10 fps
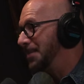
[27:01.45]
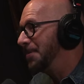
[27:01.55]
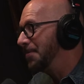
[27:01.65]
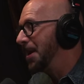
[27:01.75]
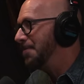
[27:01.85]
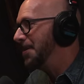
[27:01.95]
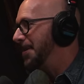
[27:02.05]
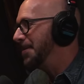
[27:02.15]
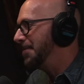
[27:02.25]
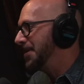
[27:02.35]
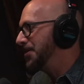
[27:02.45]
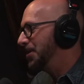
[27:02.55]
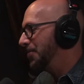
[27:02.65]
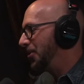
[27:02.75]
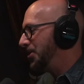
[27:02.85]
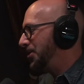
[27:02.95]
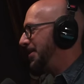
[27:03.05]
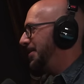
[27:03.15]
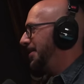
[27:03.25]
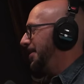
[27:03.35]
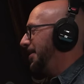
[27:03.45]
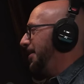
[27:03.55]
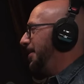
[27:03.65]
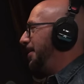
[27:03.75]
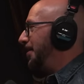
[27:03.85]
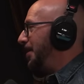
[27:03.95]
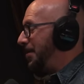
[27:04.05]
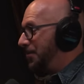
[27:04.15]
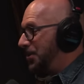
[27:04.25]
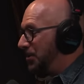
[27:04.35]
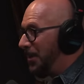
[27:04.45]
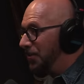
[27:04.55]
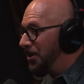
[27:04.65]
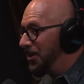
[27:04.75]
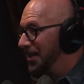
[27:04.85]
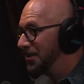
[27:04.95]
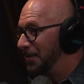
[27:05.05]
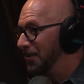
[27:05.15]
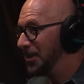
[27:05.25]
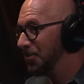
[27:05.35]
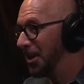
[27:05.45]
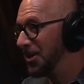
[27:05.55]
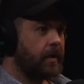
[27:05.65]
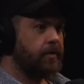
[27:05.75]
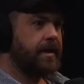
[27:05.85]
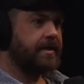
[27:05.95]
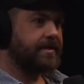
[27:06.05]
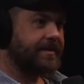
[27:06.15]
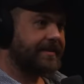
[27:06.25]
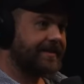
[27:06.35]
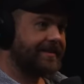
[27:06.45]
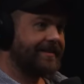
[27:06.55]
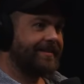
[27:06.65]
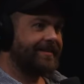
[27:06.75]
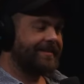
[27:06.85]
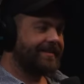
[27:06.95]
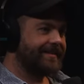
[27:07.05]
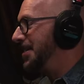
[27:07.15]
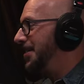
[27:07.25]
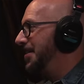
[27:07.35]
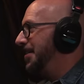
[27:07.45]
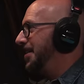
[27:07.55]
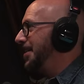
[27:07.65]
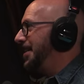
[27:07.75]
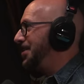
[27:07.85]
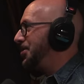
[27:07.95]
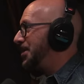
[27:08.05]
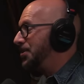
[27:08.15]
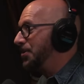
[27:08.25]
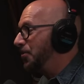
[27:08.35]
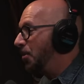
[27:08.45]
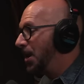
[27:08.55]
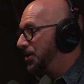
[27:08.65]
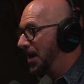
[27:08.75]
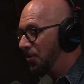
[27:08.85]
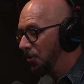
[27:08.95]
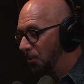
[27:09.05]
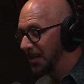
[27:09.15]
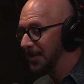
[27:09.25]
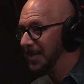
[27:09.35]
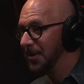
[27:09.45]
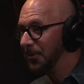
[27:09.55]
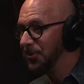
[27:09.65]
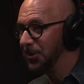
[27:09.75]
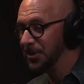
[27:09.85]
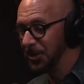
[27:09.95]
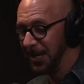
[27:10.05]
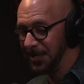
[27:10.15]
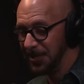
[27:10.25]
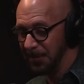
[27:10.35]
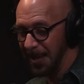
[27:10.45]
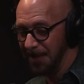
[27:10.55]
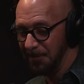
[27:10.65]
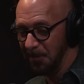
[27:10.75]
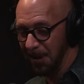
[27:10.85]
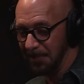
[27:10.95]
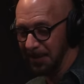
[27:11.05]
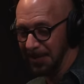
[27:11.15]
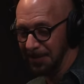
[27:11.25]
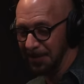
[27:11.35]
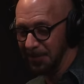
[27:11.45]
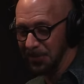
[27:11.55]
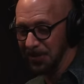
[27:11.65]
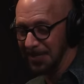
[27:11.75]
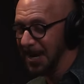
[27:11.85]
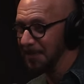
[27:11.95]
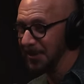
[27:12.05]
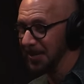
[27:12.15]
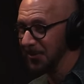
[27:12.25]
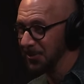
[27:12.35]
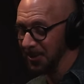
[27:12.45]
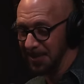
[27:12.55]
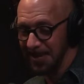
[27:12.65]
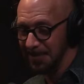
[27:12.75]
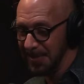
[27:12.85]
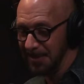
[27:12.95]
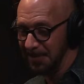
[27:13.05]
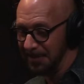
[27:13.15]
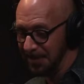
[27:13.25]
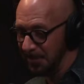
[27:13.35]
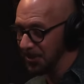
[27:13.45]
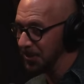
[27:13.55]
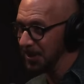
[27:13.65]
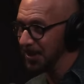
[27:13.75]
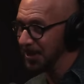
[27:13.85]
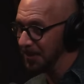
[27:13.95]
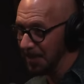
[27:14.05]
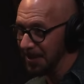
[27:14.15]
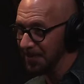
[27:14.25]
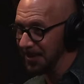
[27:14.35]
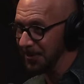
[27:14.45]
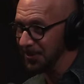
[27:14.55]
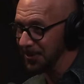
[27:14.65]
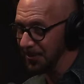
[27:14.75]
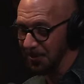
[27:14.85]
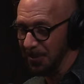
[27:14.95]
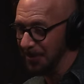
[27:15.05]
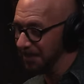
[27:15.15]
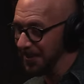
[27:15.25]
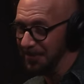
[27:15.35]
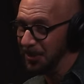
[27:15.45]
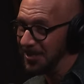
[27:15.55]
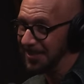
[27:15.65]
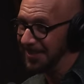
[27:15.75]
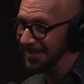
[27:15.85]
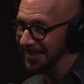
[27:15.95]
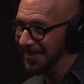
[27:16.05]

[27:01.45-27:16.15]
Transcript: I mean, yeah. I'm, I'm doing a project and so studying Russian history for this project. Oh, nice. And, and it, but it's interesting. It's just interesting to watch how quickly a culture can change, and that one belief that puts you at the top of the culture can then be the belief that puts you at the bottom of the culture mm-hmm. or in prison